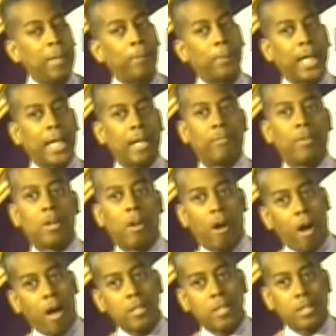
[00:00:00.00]
A people that
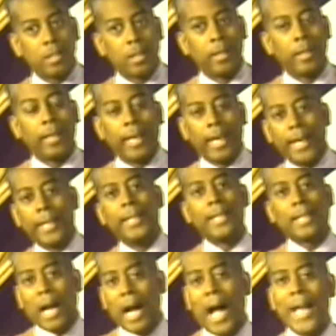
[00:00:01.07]
have lost
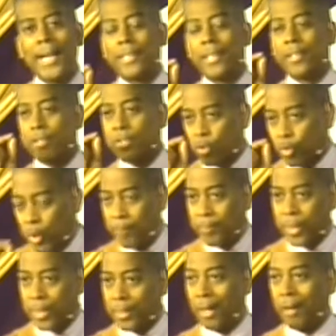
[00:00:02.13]
any kind of
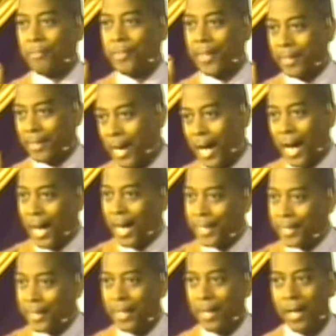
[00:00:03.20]
description of their
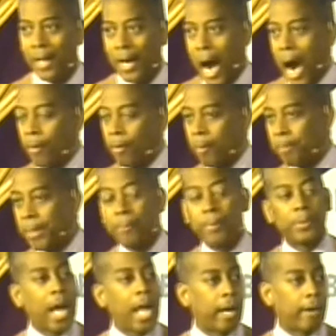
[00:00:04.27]
God
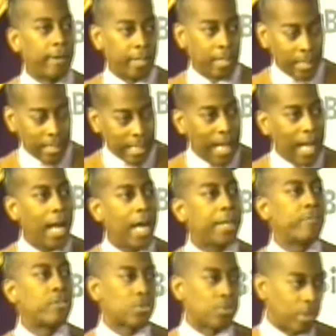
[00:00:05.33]
are a people that are in a
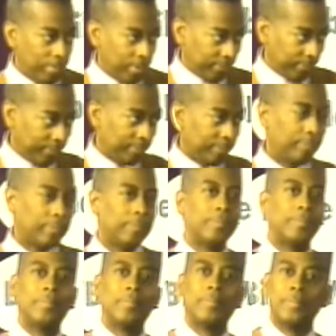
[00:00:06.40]
lot of trouble.
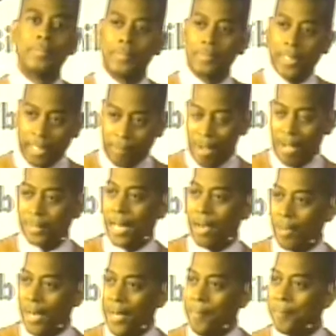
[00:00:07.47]
Think
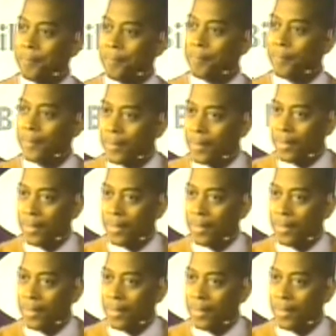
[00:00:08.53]
about that, right?